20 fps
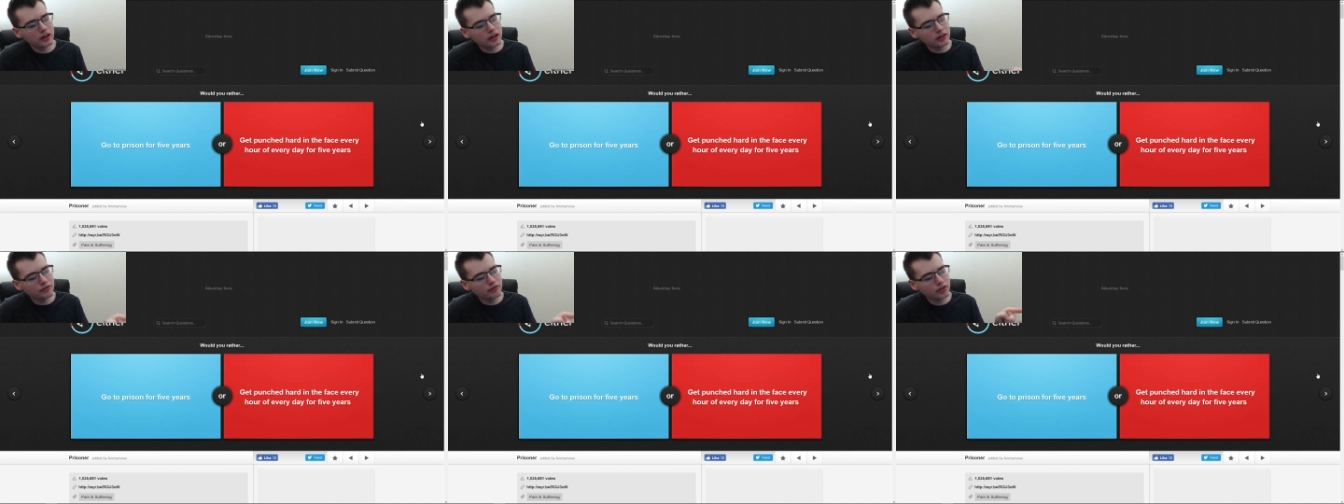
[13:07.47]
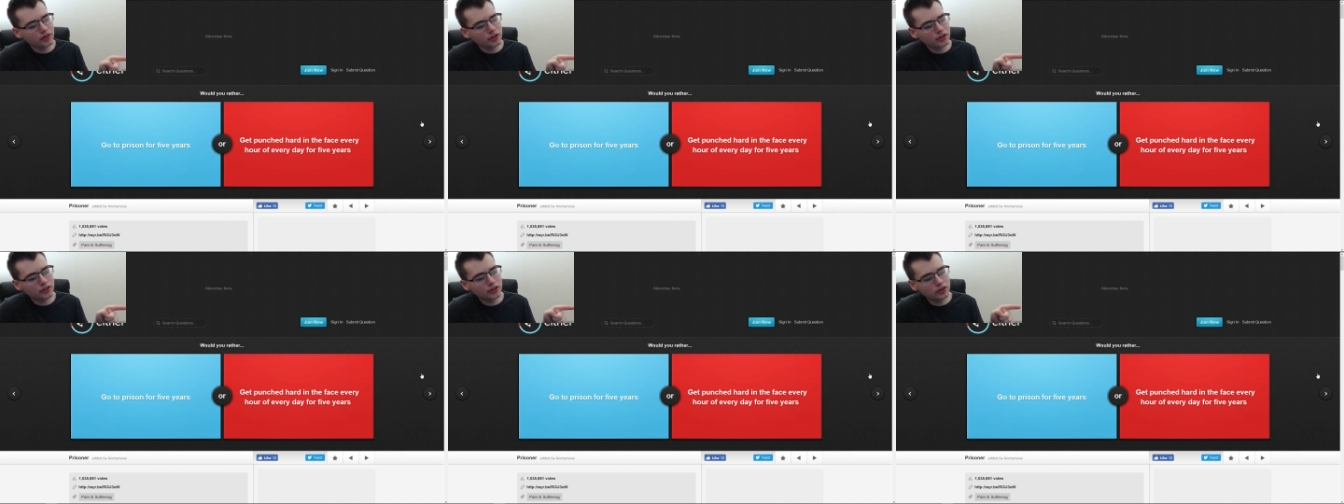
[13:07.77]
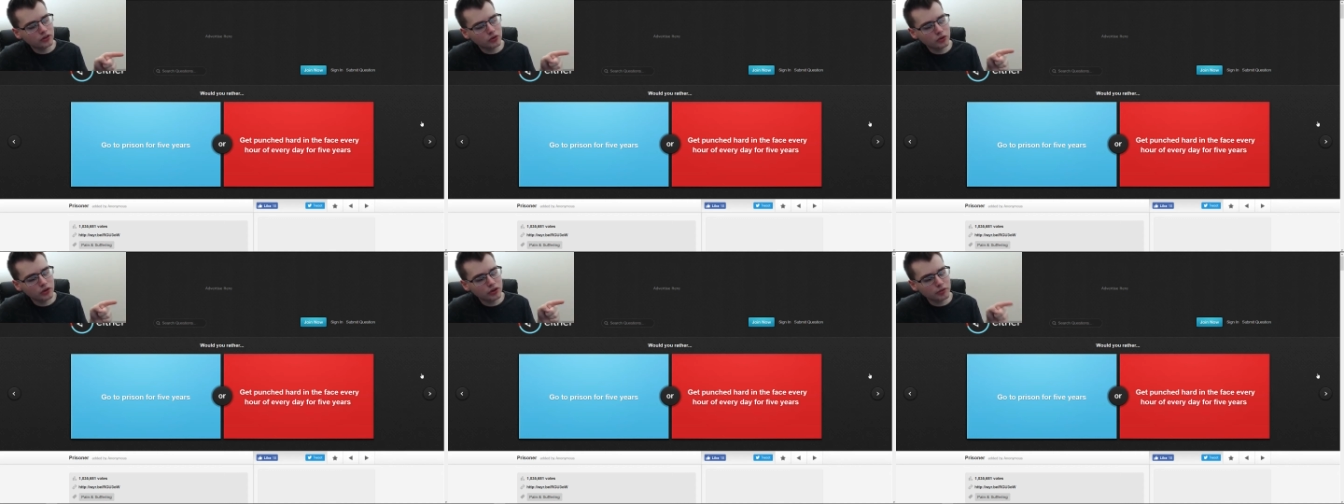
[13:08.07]
versus
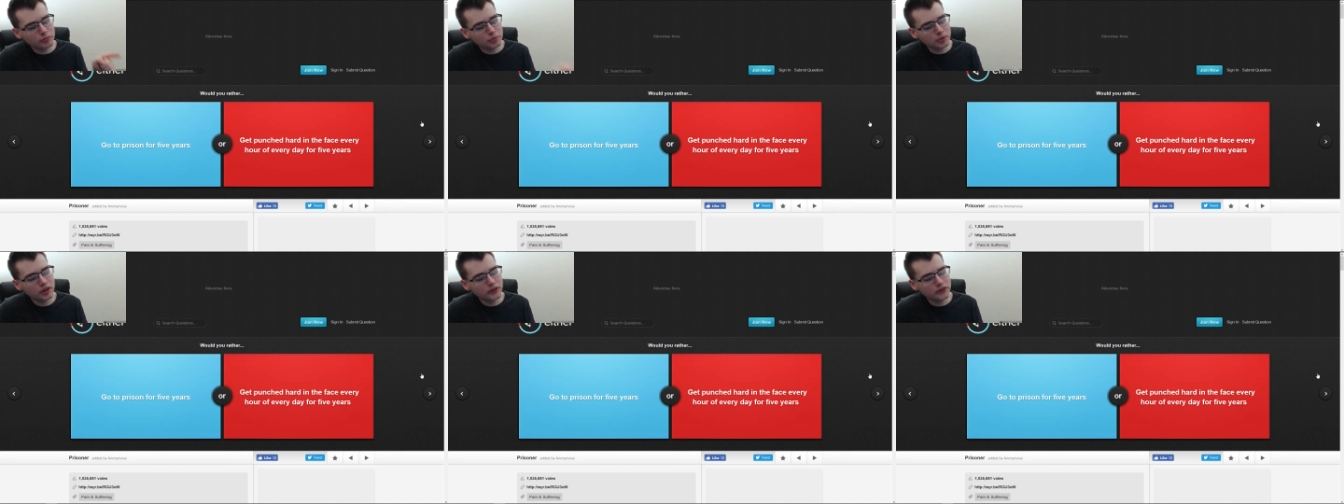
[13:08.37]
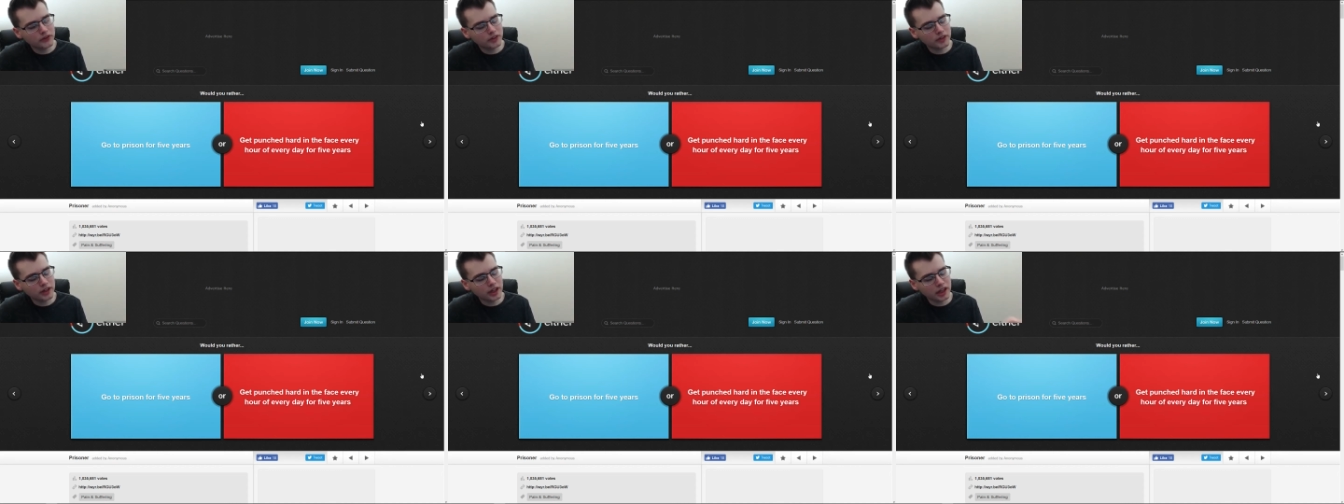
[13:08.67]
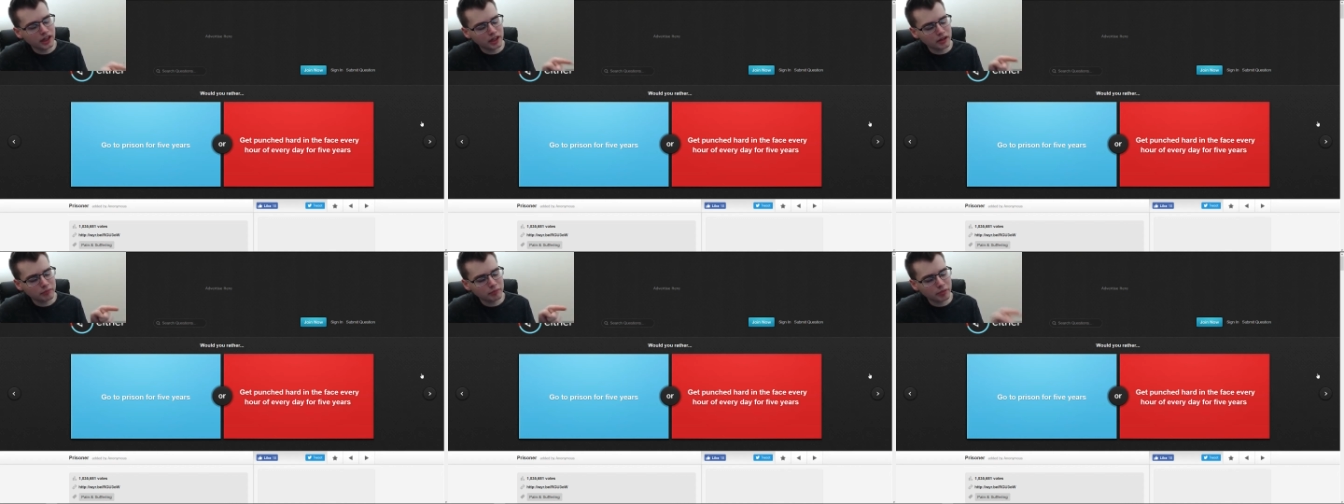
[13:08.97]
going to prison and
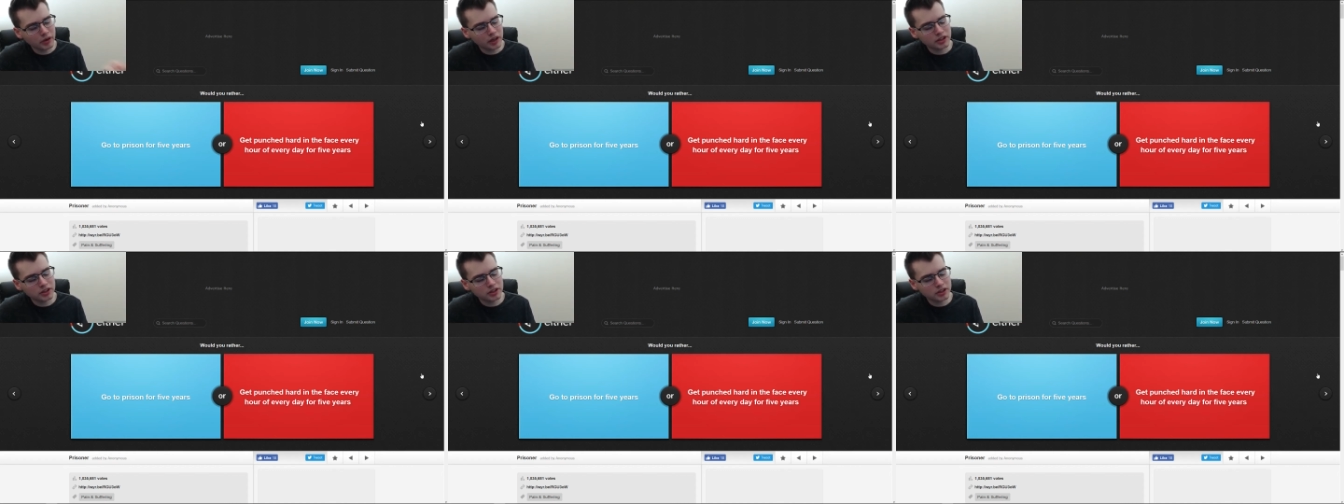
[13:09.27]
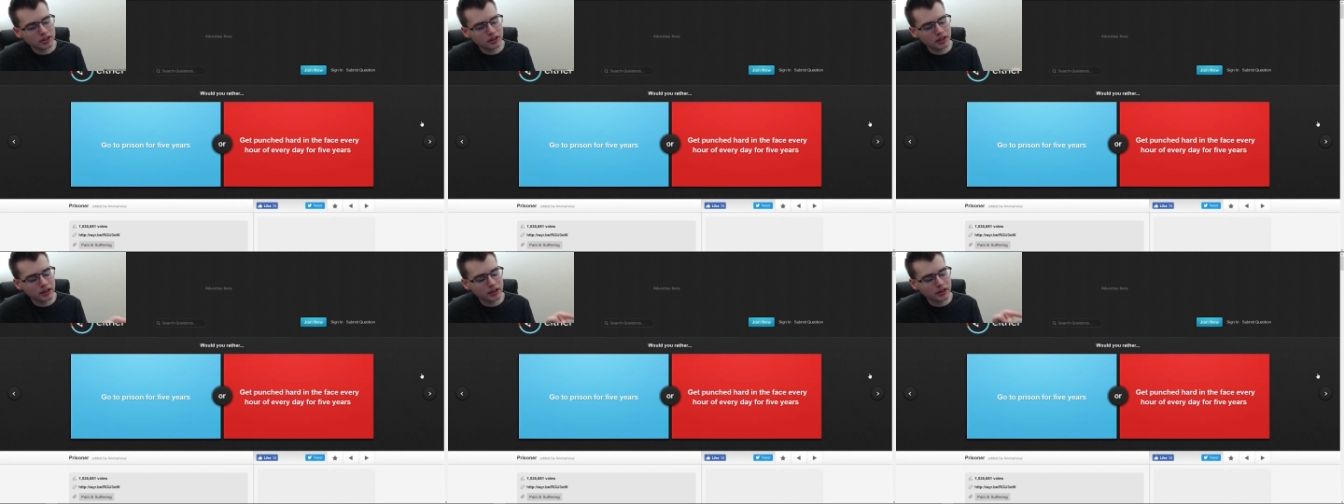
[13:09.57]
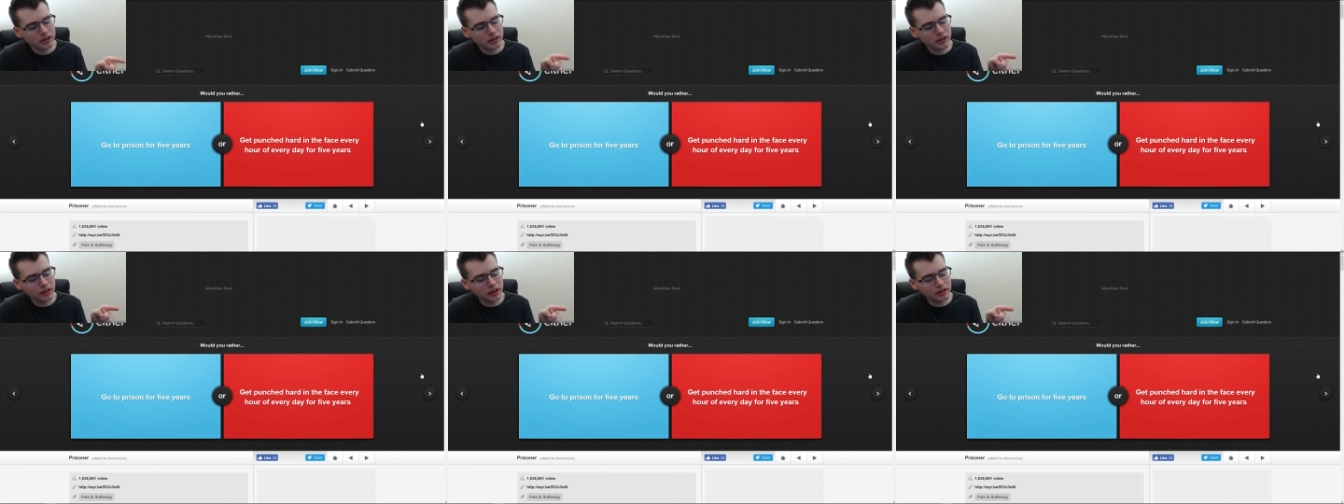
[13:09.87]
getting punched
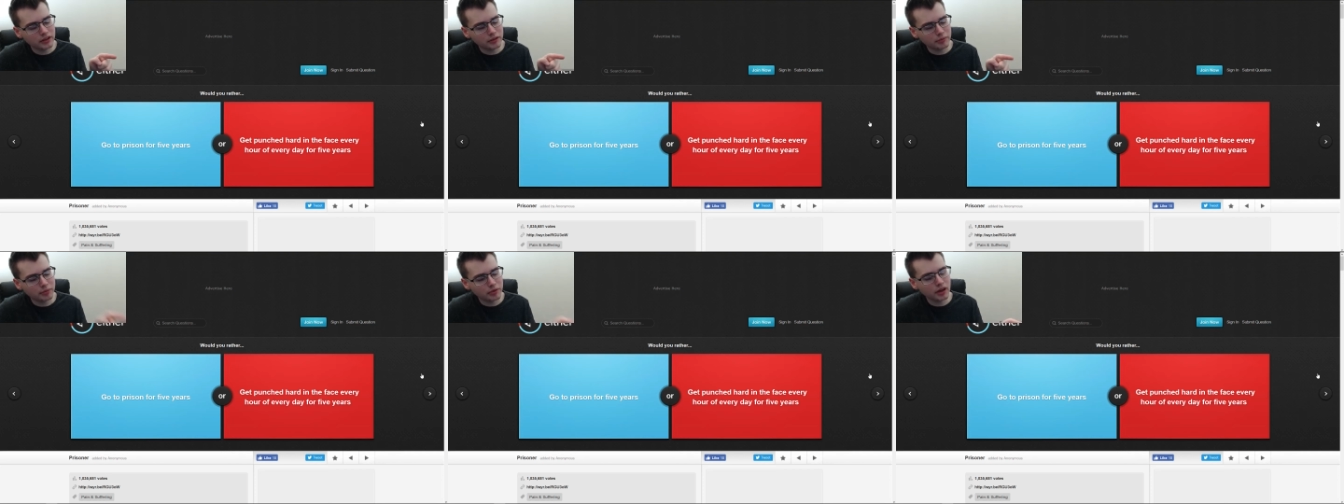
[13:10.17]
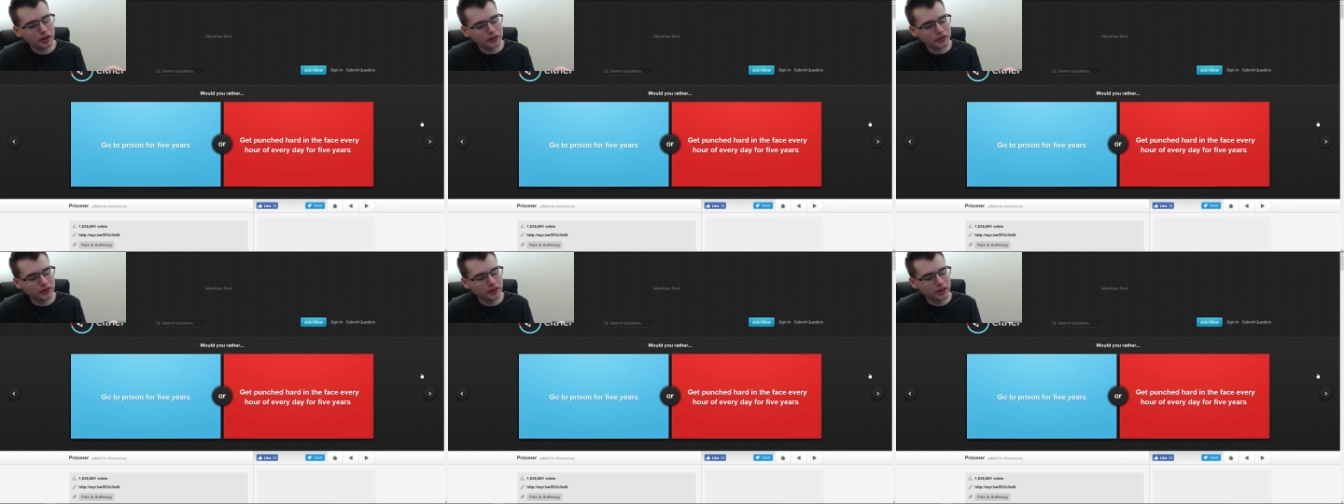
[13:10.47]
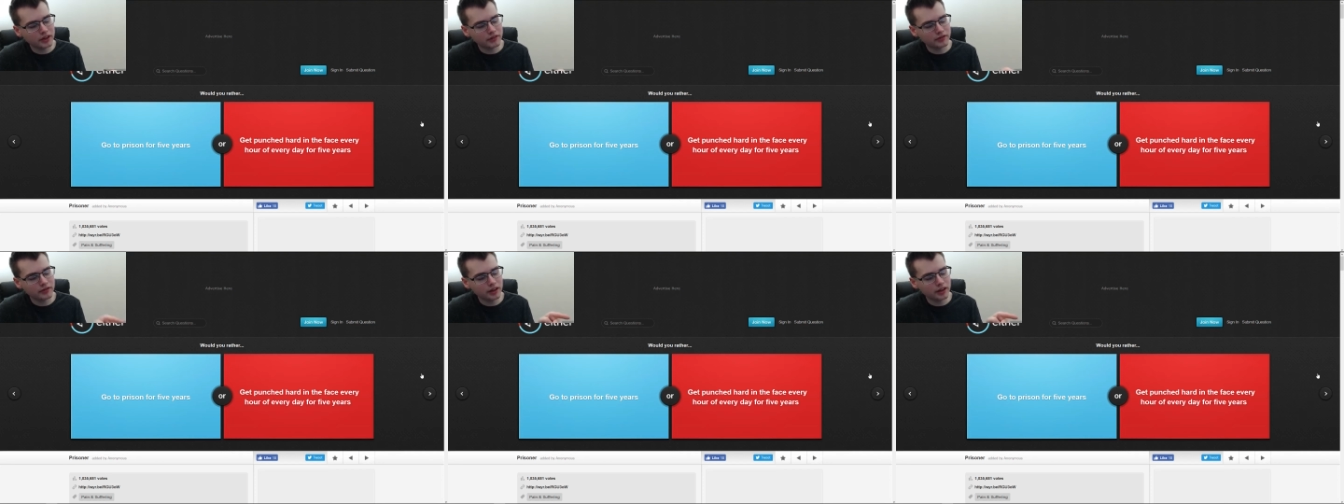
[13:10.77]
in the prostate